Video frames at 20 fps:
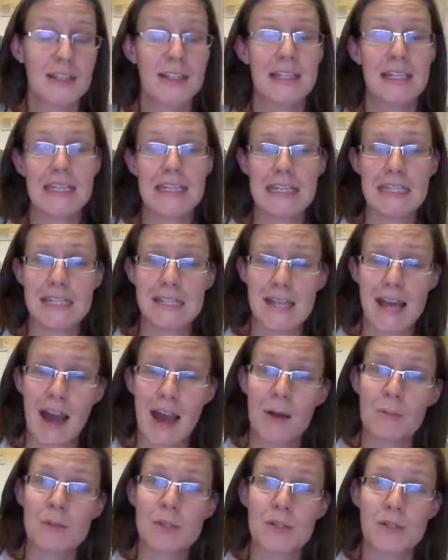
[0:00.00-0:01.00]
It has
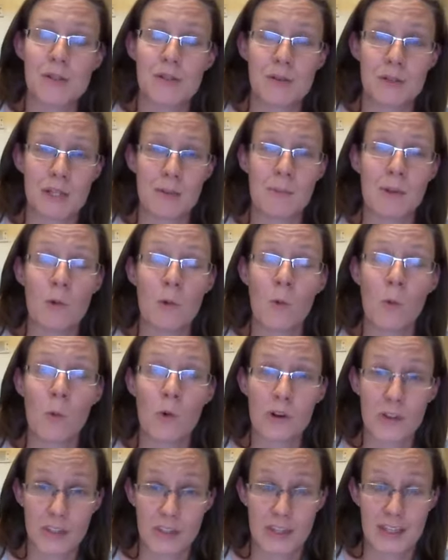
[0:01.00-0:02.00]
absolutely been
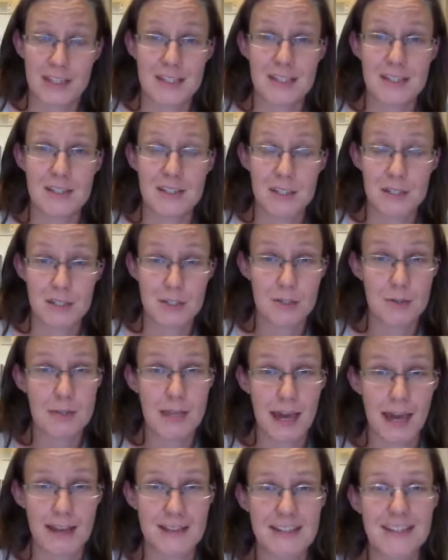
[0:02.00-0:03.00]
worth it to do
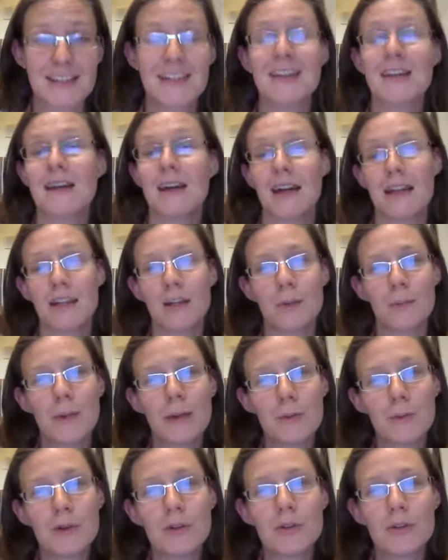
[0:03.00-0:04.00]
that. And there are
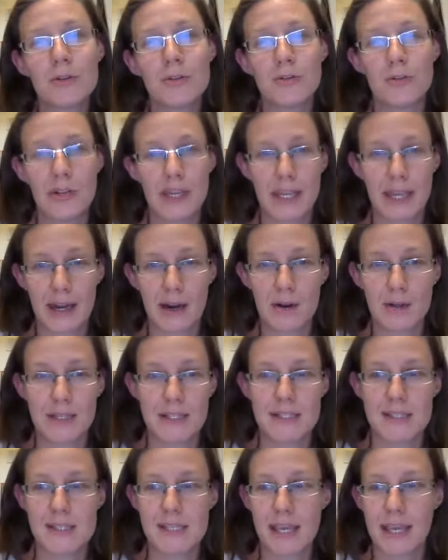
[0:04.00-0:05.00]
people who freak out
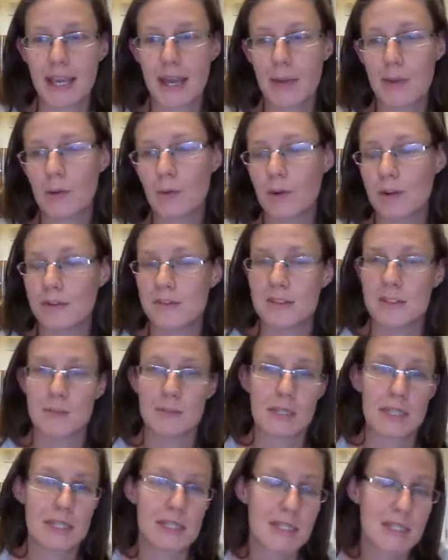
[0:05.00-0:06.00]
and say, yeah, but what if
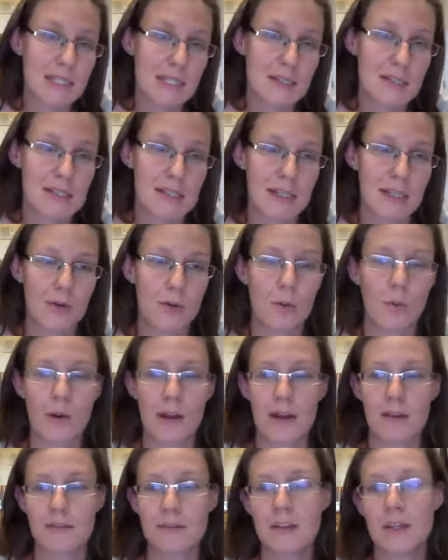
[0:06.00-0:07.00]
somebody steals it? Or what
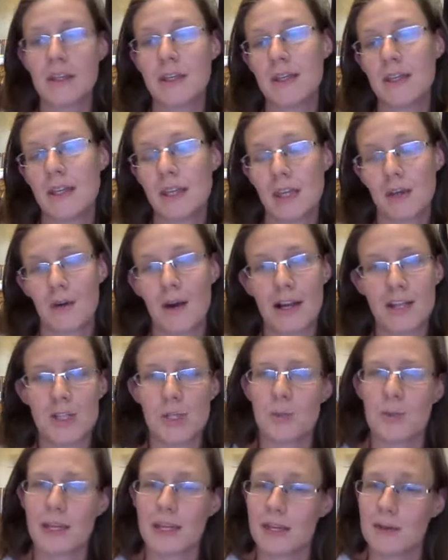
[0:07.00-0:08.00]
if, I should
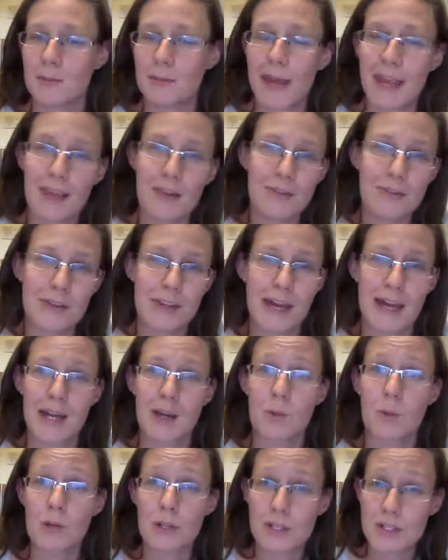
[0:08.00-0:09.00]
be getting paid for that? I
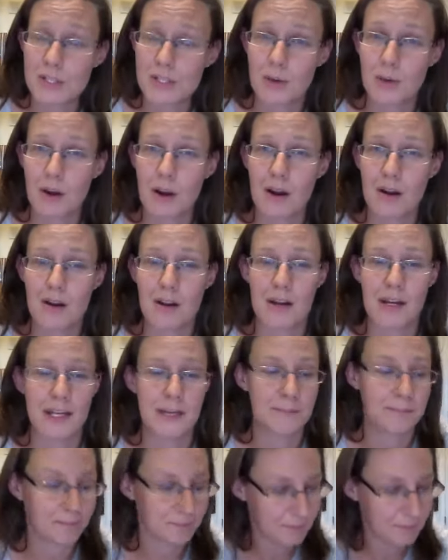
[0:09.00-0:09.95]
worked so hard on it.